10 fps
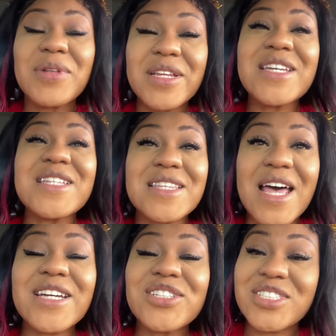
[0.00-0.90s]
please
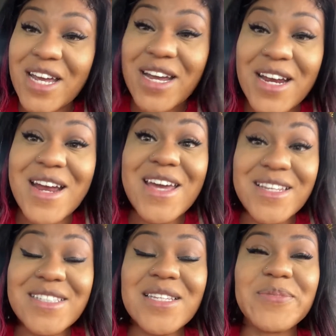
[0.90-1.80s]
like, share,
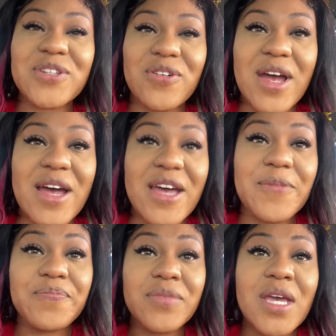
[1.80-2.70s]
and subscribe
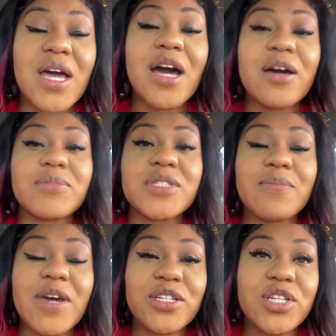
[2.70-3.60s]
um, to
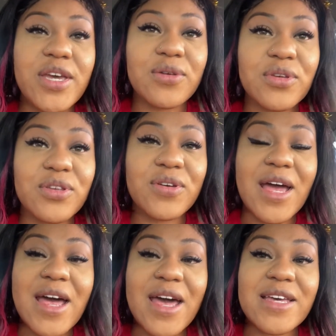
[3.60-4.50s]
my channel, you
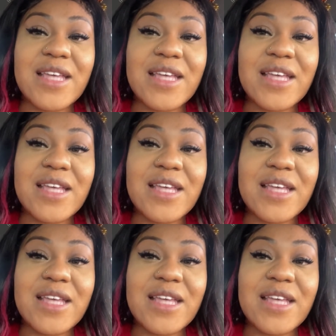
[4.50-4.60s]
guys.